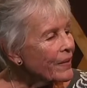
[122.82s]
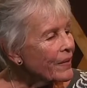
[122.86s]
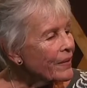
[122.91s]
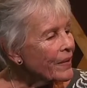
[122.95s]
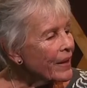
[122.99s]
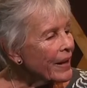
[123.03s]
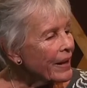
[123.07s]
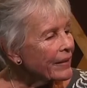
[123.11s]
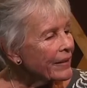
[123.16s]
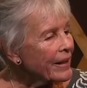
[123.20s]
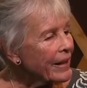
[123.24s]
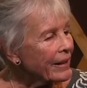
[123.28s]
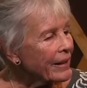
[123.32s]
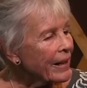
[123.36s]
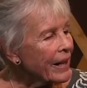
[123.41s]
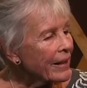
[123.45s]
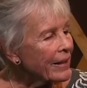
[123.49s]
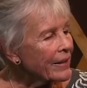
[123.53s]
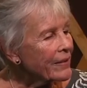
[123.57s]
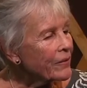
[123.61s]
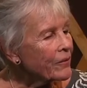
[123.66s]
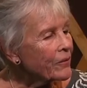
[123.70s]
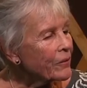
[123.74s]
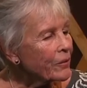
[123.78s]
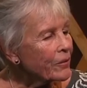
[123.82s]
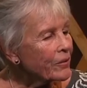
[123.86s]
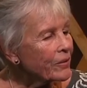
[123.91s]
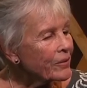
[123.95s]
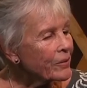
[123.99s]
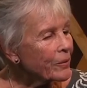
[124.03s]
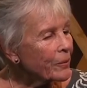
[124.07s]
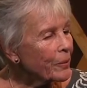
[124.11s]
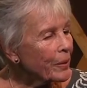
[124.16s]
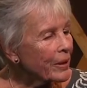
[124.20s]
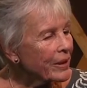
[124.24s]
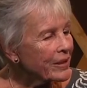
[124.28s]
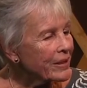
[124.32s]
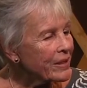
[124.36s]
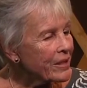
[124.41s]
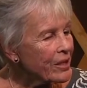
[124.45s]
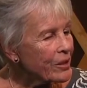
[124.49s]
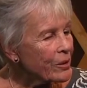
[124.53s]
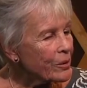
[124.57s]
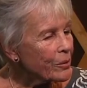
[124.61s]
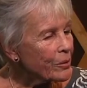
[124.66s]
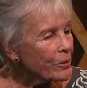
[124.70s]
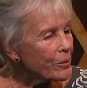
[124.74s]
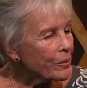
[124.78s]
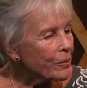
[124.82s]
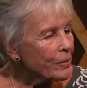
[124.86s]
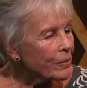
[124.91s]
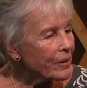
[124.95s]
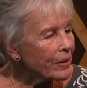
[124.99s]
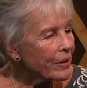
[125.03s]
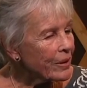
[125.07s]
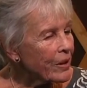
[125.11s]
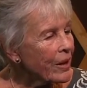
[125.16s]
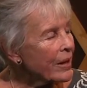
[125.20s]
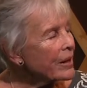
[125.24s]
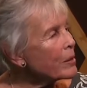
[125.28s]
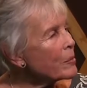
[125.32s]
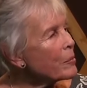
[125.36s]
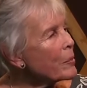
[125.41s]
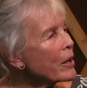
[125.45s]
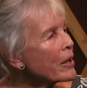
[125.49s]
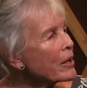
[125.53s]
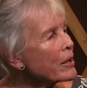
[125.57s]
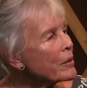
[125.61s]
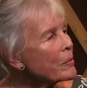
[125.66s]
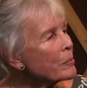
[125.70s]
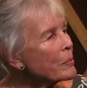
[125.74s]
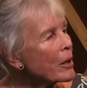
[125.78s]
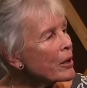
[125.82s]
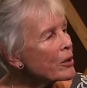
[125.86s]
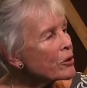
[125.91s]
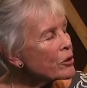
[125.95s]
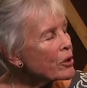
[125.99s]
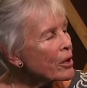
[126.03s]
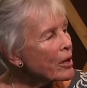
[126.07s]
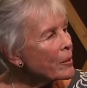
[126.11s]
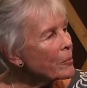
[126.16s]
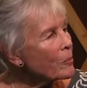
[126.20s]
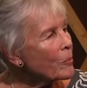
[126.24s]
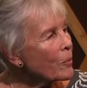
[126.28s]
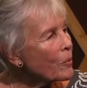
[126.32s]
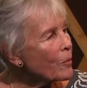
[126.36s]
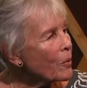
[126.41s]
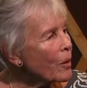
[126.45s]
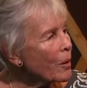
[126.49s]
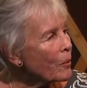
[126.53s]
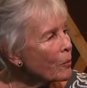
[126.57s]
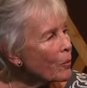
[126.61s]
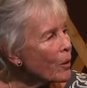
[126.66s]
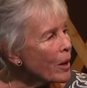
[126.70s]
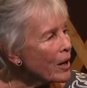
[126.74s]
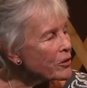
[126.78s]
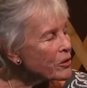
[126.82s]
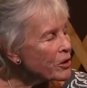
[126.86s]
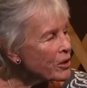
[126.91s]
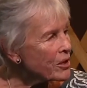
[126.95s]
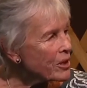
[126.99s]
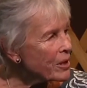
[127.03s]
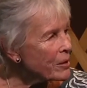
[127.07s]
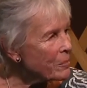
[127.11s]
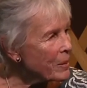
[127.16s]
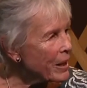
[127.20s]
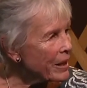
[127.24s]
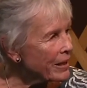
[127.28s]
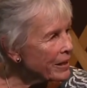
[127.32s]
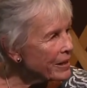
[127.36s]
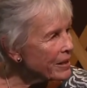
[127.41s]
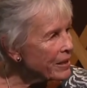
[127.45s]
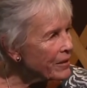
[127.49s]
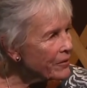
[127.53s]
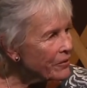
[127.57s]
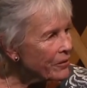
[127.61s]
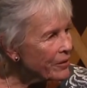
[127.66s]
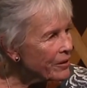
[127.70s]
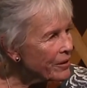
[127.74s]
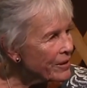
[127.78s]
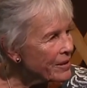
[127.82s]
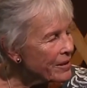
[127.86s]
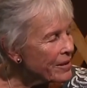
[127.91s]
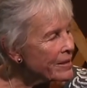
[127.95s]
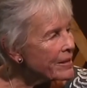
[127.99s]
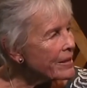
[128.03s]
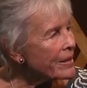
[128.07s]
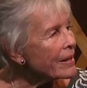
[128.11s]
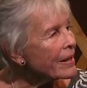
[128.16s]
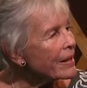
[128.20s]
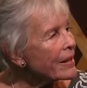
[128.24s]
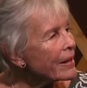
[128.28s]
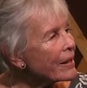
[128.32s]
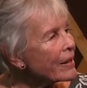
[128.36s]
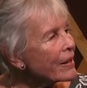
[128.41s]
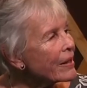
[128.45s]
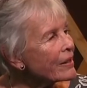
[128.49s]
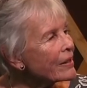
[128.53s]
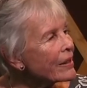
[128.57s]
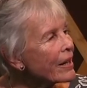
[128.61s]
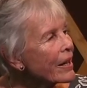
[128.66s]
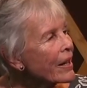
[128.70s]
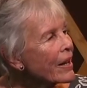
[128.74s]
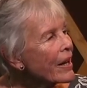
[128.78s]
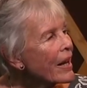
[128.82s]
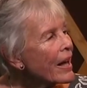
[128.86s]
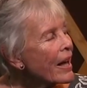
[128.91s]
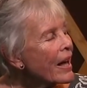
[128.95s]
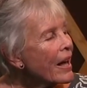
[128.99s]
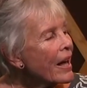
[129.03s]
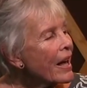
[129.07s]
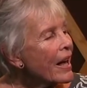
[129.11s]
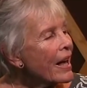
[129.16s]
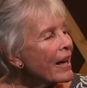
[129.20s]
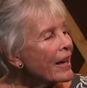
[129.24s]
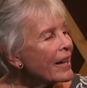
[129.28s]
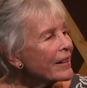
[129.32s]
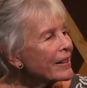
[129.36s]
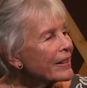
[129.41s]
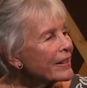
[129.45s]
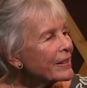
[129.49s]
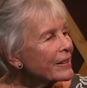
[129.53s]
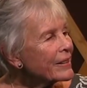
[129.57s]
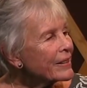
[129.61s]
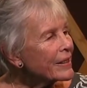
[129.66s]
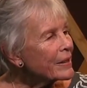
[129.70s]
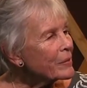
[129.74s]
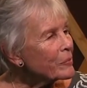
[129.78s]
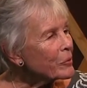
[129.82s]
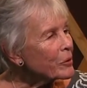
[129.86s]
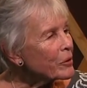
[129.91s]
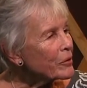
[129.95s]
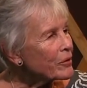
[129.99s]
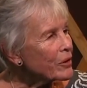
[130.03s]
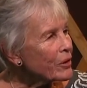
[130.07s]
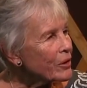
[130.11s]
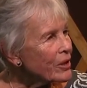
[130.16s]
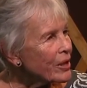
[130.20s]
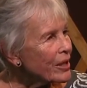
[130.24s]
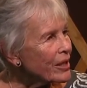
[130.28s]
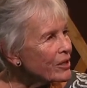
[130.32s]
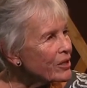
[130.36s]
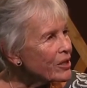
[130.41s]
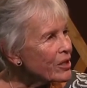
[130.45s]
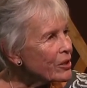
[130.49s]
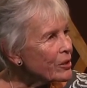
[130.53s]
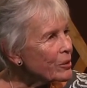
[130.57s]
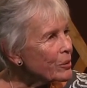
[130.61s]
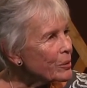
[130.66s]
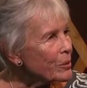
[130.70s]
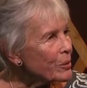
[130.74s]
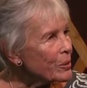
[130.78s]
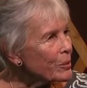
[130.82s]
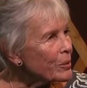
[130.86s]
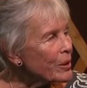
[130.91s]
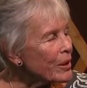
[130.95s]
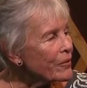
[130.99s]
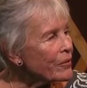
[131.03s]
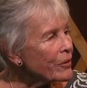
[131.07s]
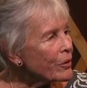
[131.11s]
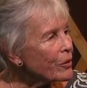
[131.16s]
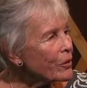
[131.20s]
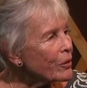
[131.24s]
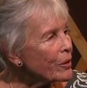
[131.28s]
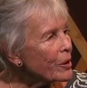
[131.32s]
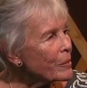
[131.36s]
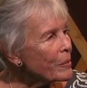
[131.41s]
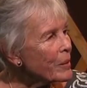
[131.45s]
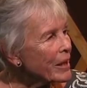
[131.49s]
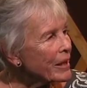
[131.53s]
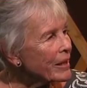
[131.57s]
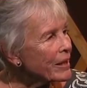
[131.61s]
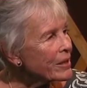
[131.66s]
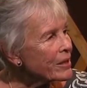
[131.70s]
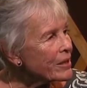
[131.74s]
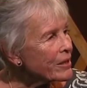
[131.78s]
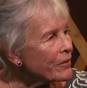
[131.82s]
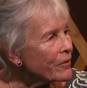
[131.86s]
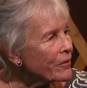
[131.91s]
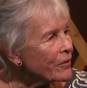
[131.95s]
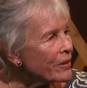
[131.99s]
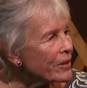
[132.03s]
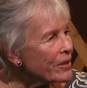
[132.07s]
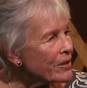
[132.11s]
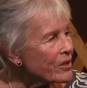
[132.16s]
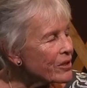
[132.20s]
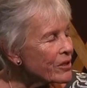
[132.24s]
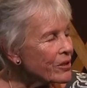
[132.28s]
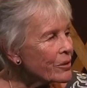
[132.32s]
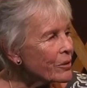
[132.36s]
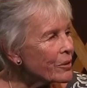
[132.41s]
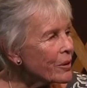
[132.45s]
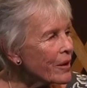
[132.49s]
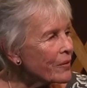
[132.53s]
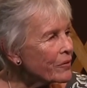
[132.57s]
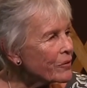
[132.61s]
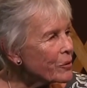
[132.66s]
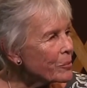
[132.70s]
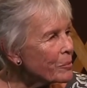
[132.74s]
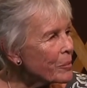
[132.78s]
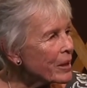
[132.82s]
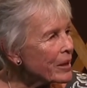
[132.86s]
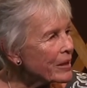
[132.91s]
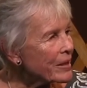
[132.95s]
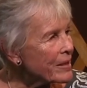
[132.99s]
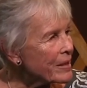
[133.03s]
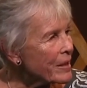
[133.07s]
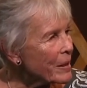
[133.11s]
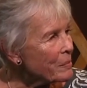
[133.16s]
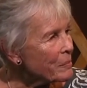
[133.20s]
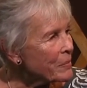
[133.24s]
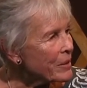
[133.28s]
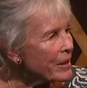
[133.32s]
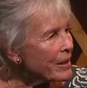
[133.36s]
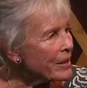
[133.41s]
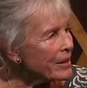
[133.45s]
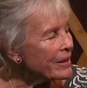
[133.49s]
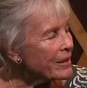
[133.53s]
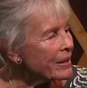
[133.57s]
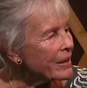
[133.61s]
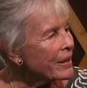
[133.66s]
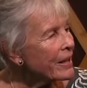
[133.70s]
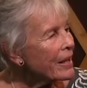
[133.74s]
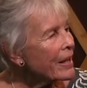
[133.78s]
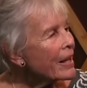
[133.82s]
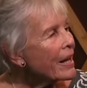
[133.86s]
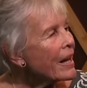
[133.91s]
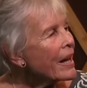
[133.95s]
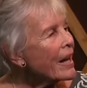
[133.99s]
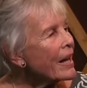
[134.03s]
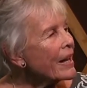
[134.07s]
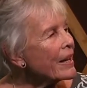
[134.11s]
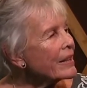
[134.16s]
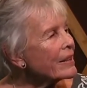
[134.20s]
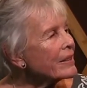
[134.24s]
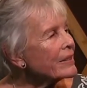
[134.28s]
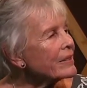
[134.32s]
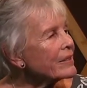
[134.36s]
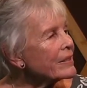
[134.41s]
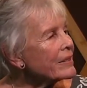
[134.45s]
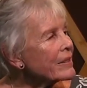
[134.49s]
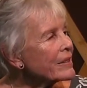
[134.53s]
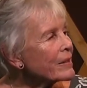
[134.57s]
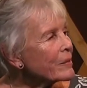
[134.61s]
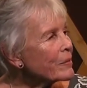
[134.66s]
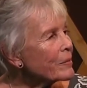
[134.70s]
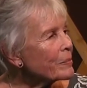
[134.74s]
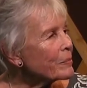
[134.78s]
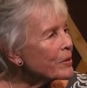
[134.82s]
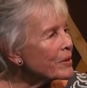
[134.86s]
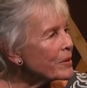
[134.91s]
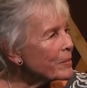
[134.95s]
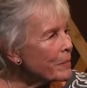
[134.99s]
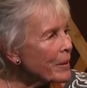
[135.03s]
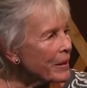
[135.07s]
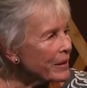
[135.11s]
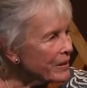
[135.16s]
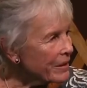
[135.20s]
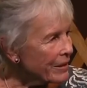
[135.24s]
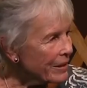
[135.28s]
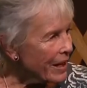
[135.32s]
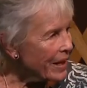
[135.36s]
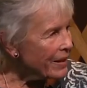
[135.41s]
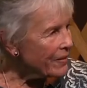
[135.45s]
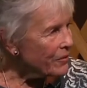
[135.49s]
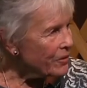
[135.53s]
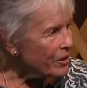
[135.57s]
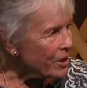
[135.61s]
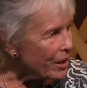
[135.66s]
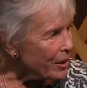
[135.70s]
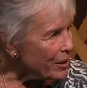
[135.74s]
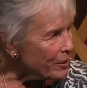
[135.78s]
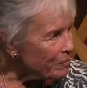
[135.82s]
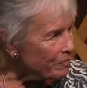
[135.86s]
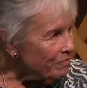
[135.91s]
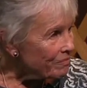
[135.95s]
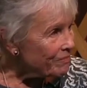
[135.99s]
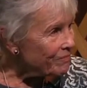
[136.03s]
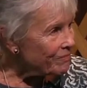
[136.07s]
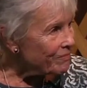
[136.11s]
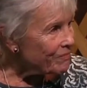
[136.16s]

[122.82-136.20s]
that kind of went to, can a march on Washington make a difference? And it moved on to, if you're going to make a difference, you have to pick something and to spend a lifetime